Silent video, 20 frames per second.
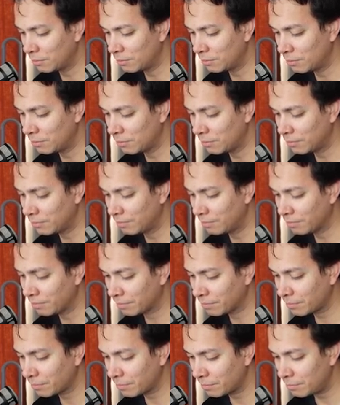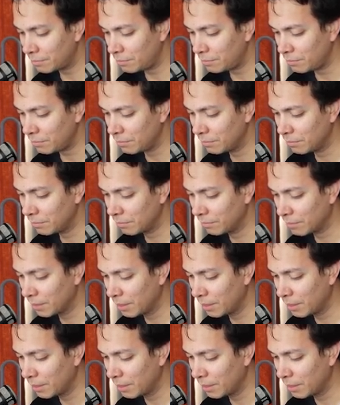Nothing is said.